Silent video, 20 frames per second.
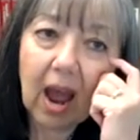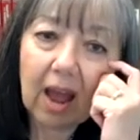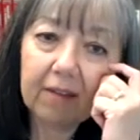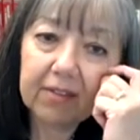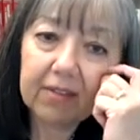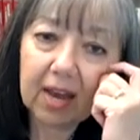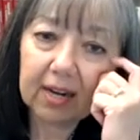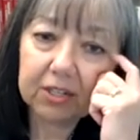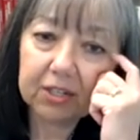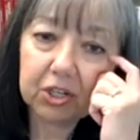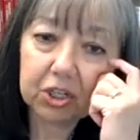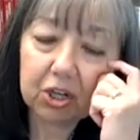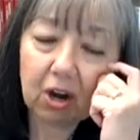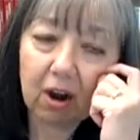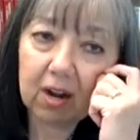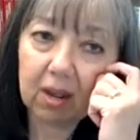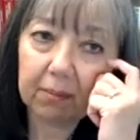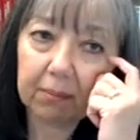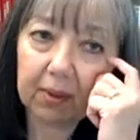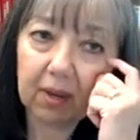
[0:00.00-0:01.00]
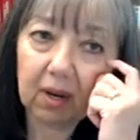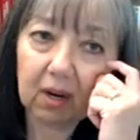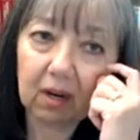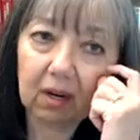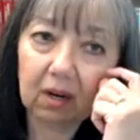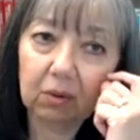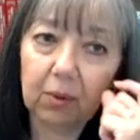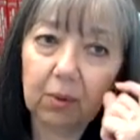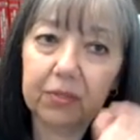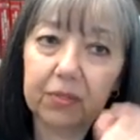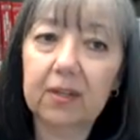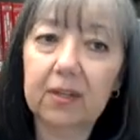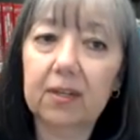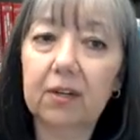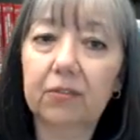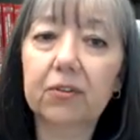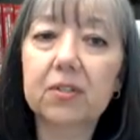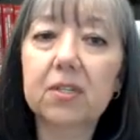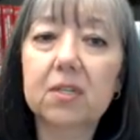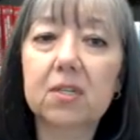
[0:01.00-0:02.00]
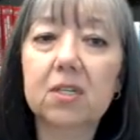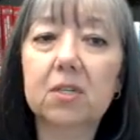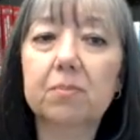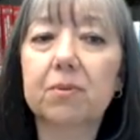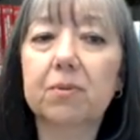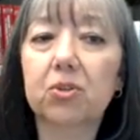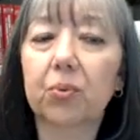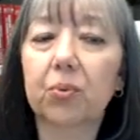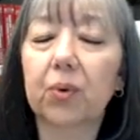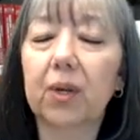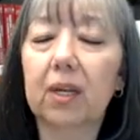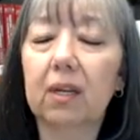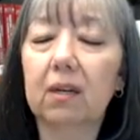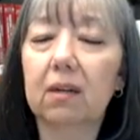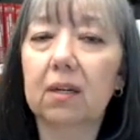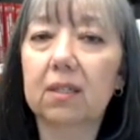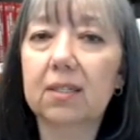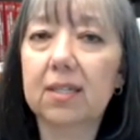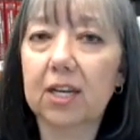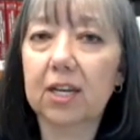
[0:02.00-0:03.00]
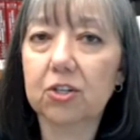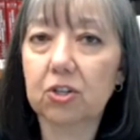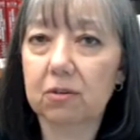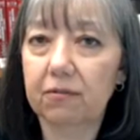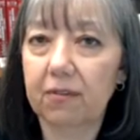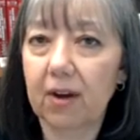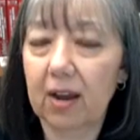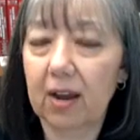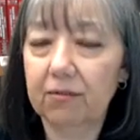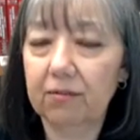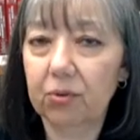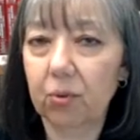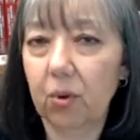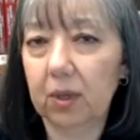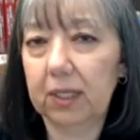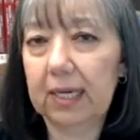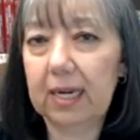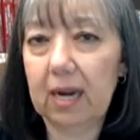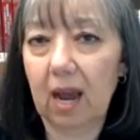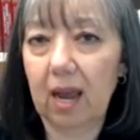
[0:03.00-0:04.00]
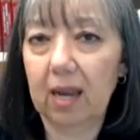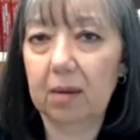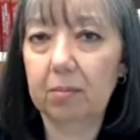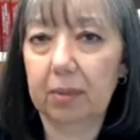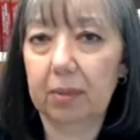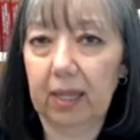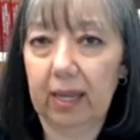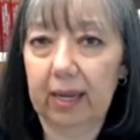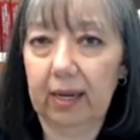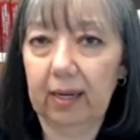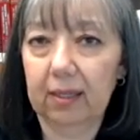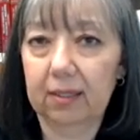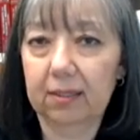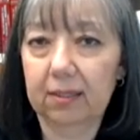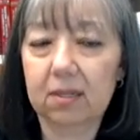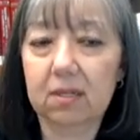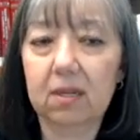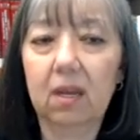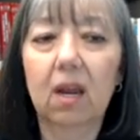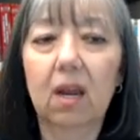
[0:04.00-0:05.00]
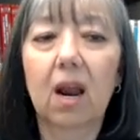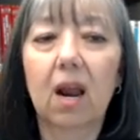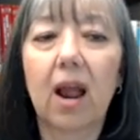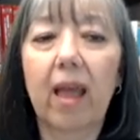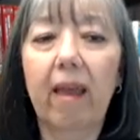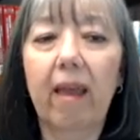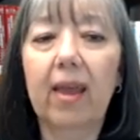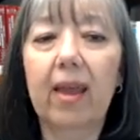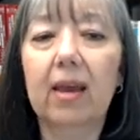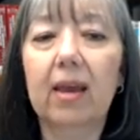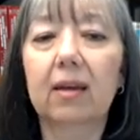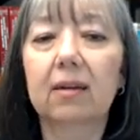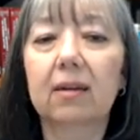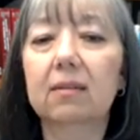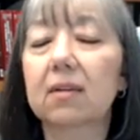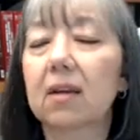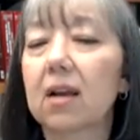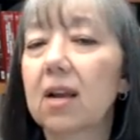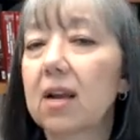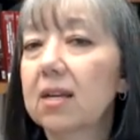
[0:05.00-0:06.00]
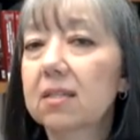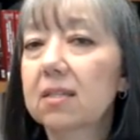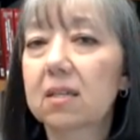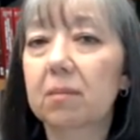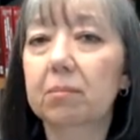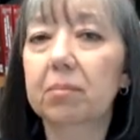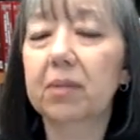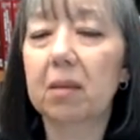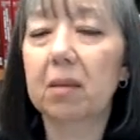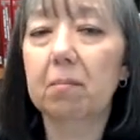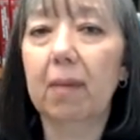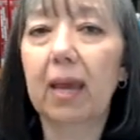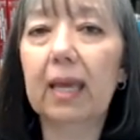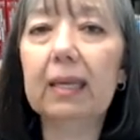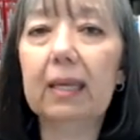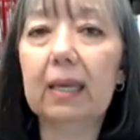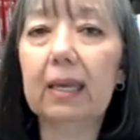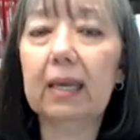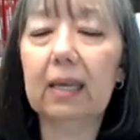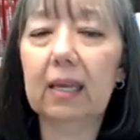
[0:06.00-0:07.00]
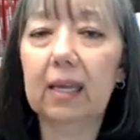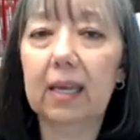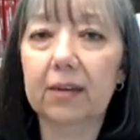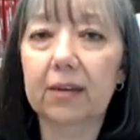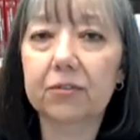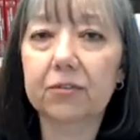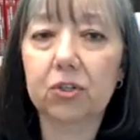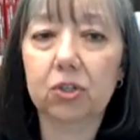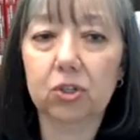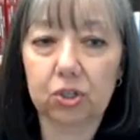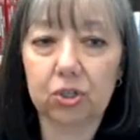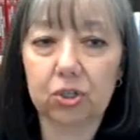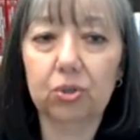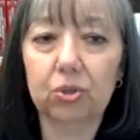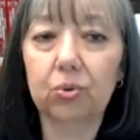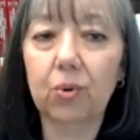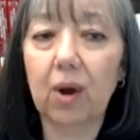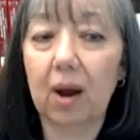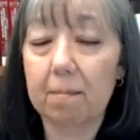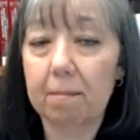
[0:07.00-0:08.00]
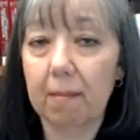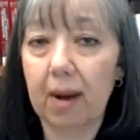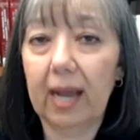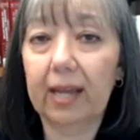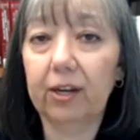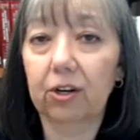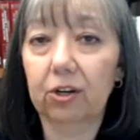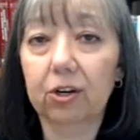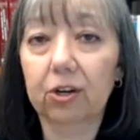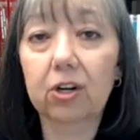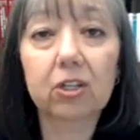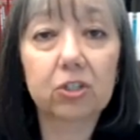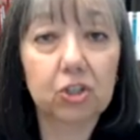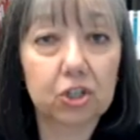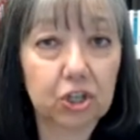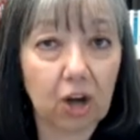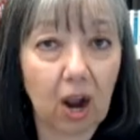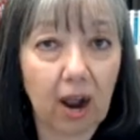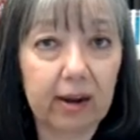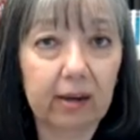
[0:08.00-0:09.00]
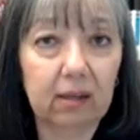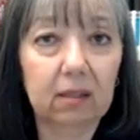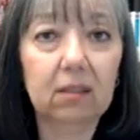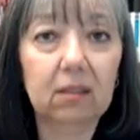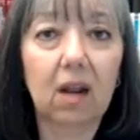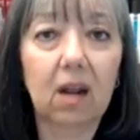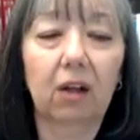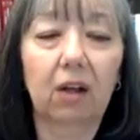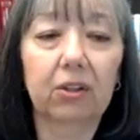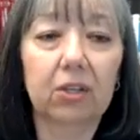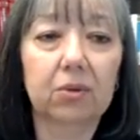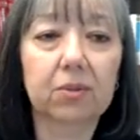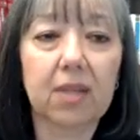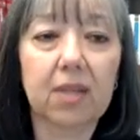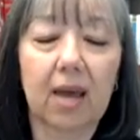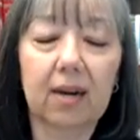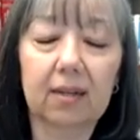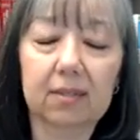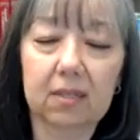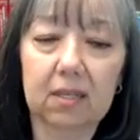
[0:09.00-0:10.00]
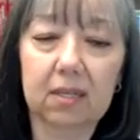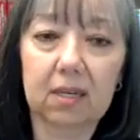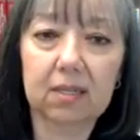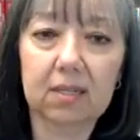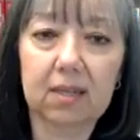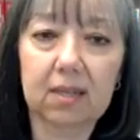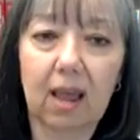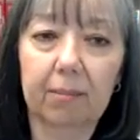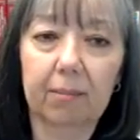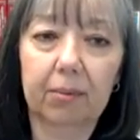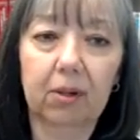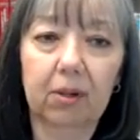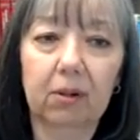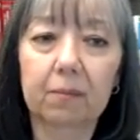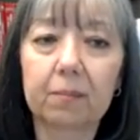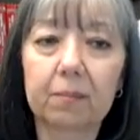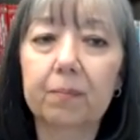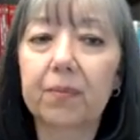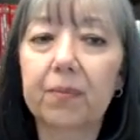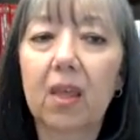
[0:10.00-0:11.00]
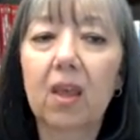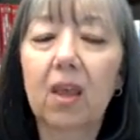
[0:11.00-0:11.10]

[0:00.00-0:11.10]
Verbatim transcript: I've got a chart up here with the differences between Section 529 plans and simply making gifts to a minor child. I'll use that as the example.